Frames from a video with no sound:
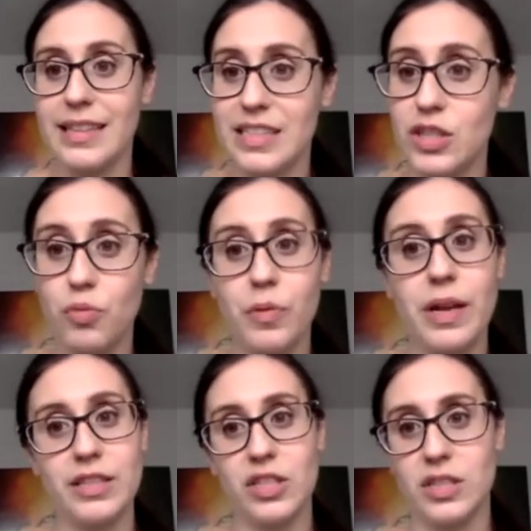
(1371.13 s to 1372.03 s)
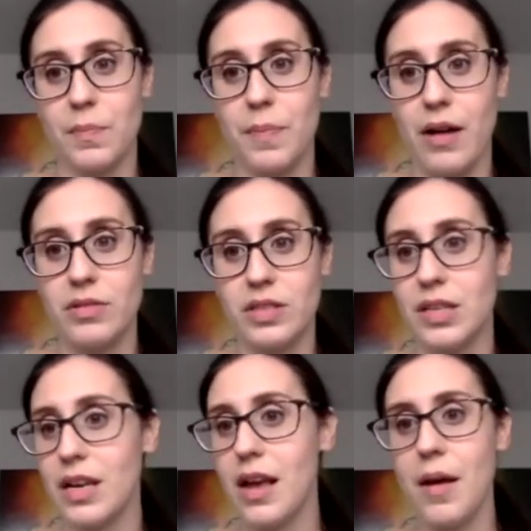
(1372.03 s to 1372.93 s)
This is really just about
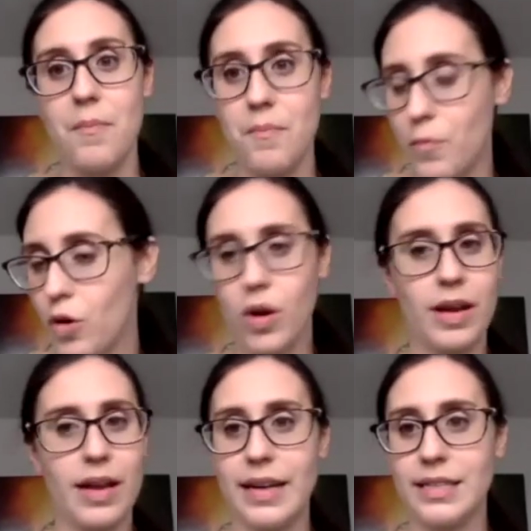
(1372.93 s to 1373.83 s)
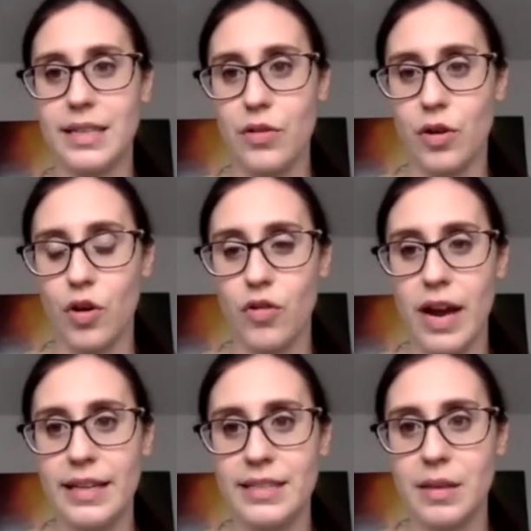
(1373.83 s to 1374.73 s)
getting together and
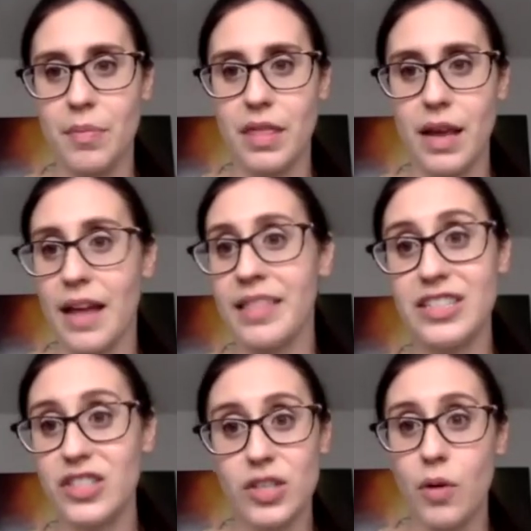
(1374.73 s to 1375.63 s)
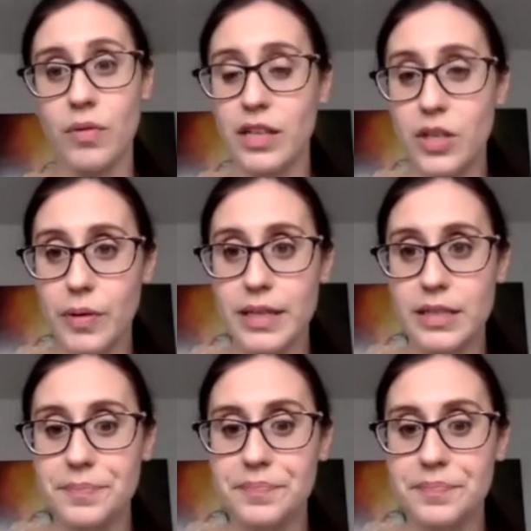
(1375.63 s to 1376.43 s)
creating something, and they just go and they do it.